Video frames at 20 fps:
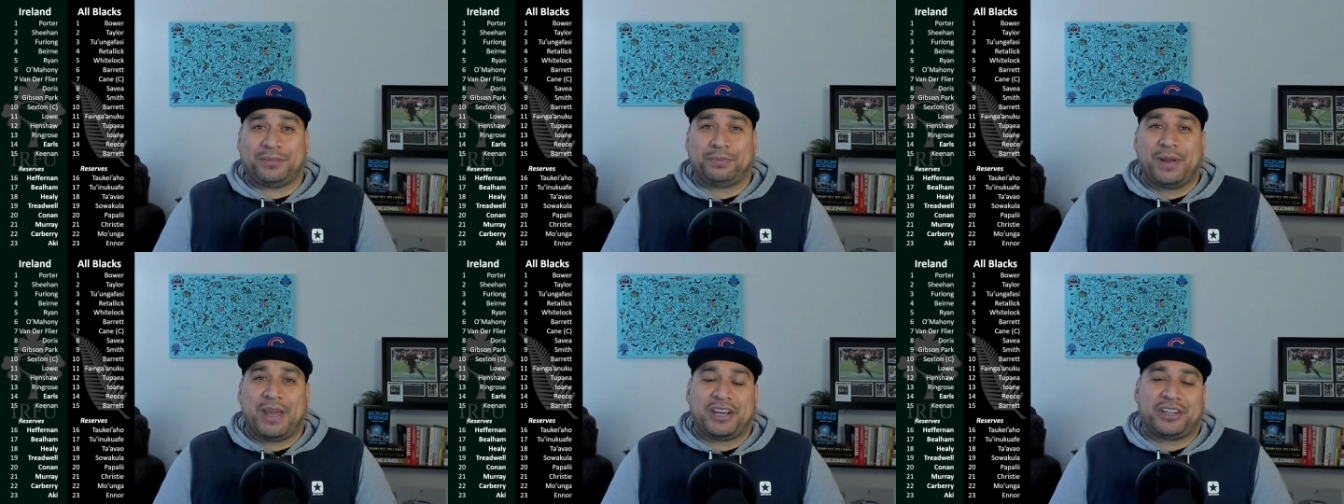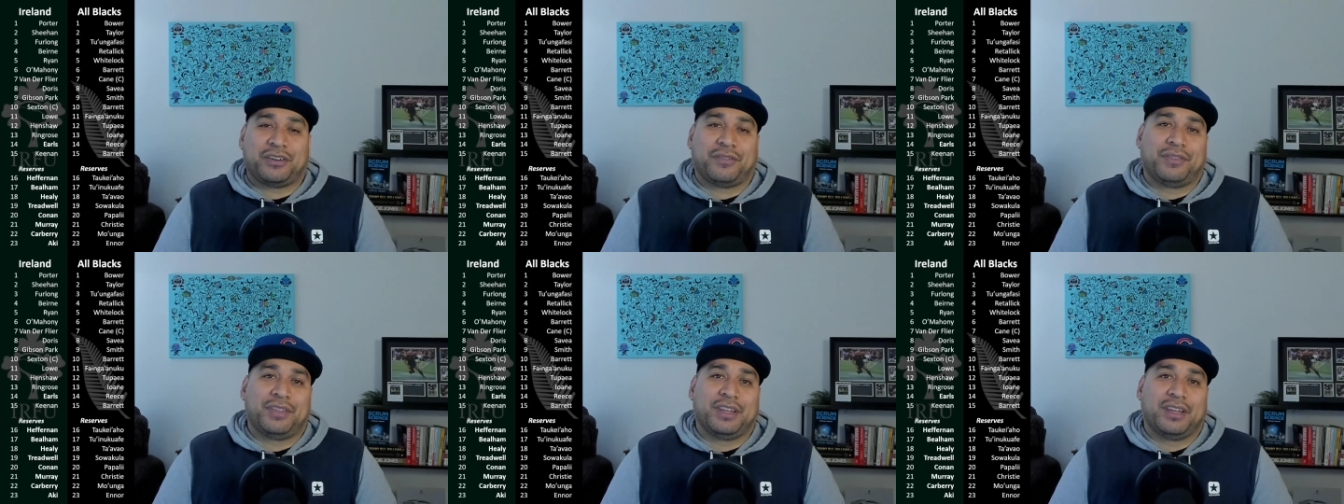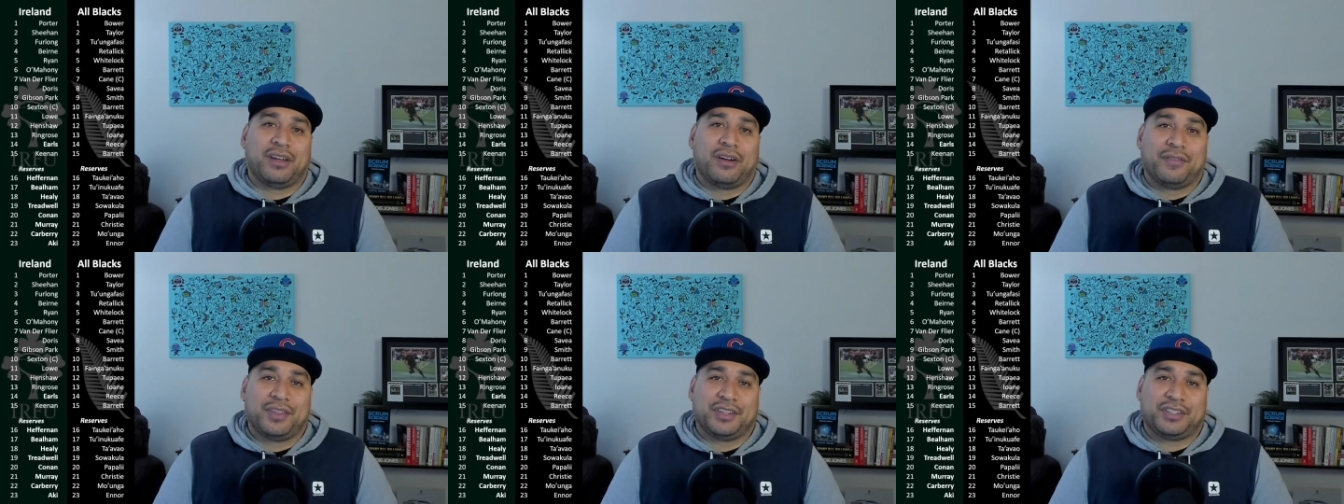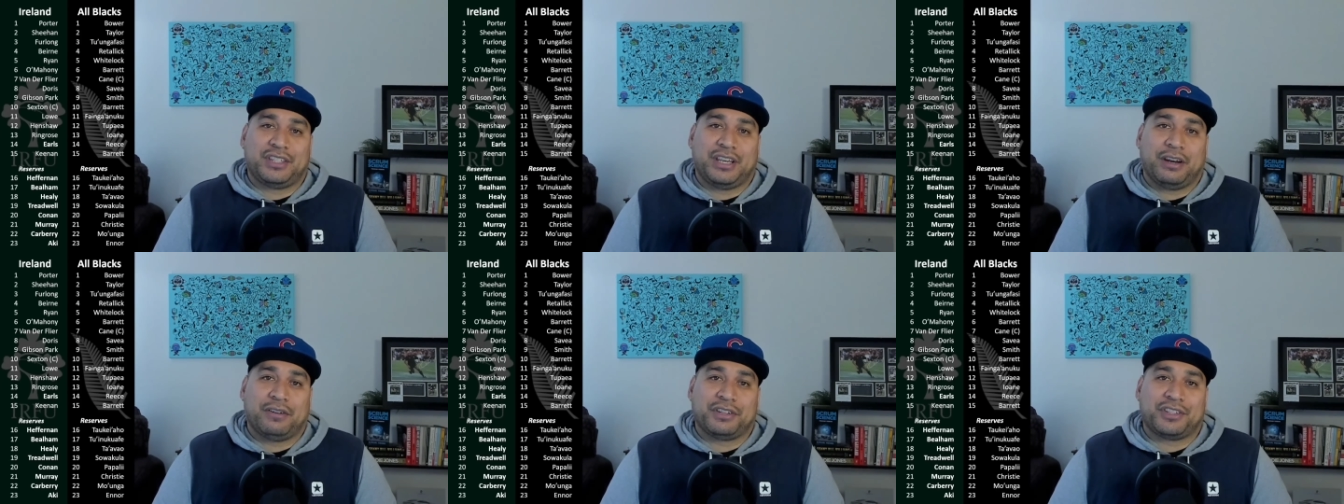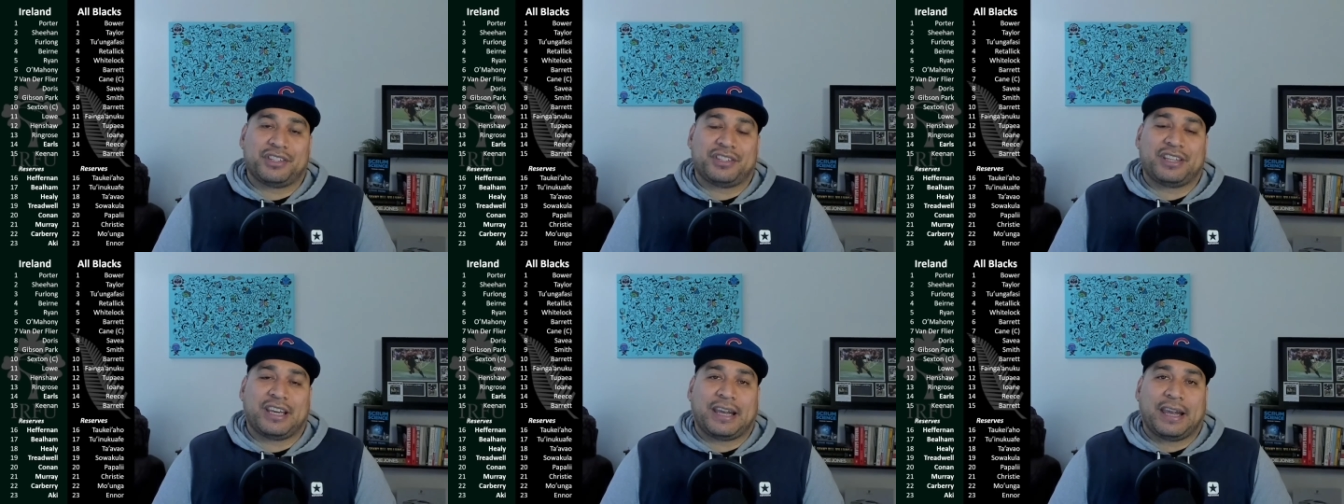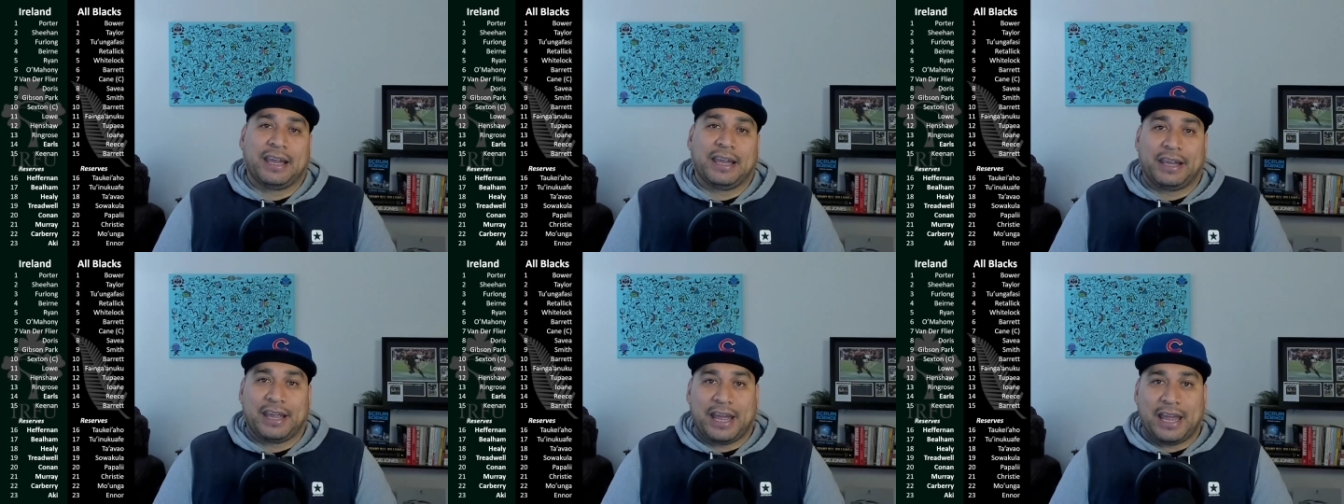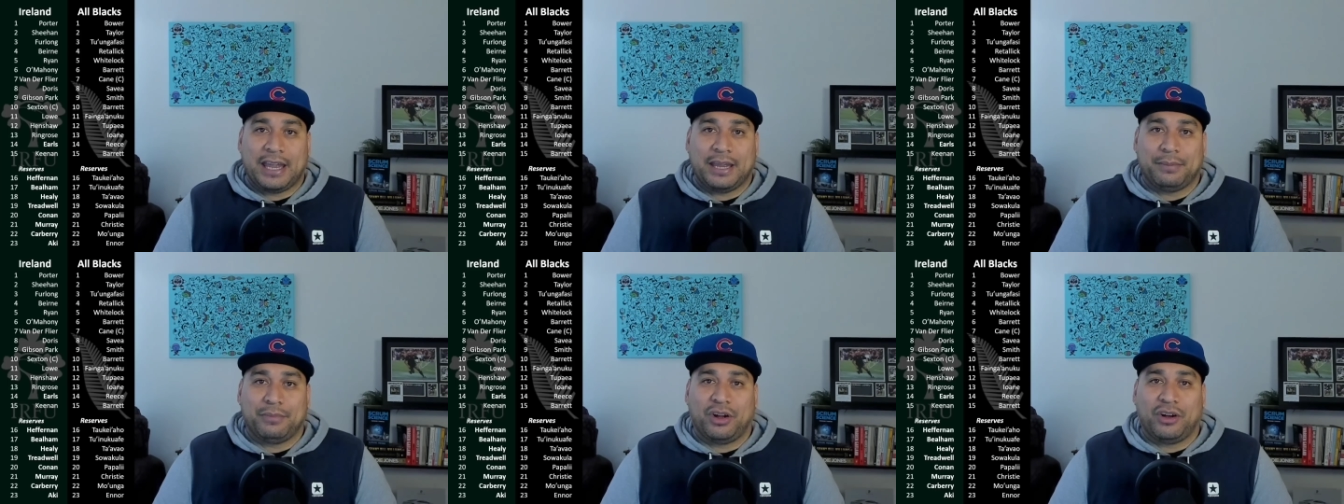match of the series, the second
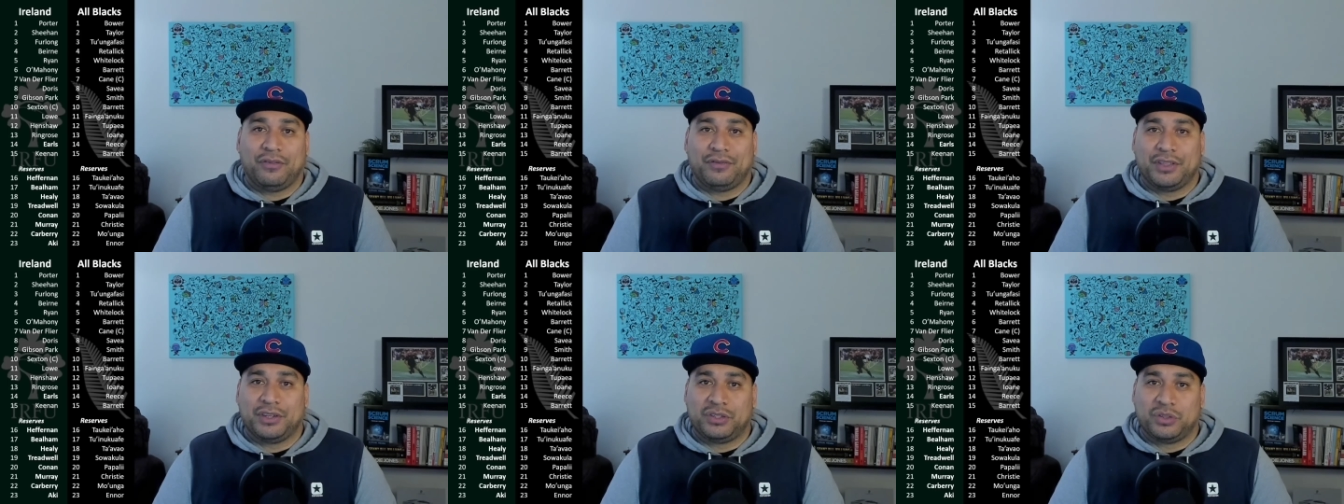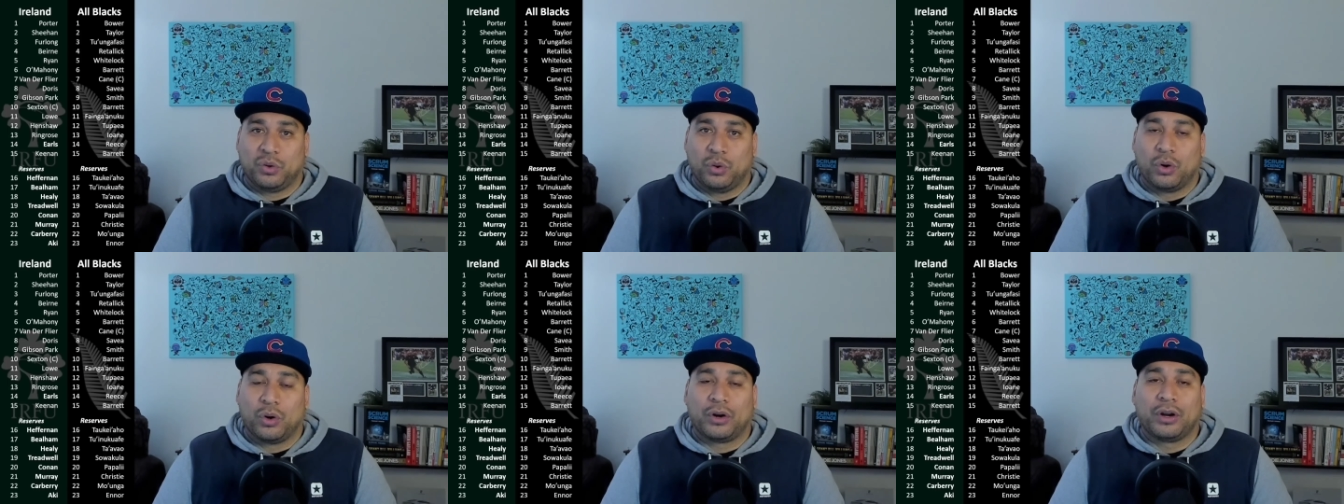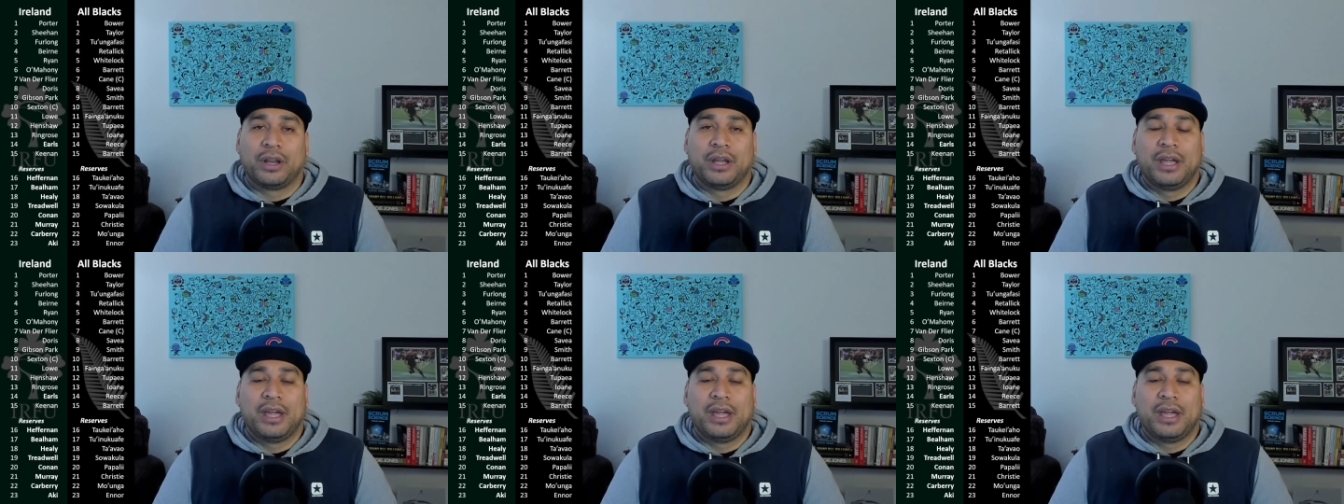game of the tour.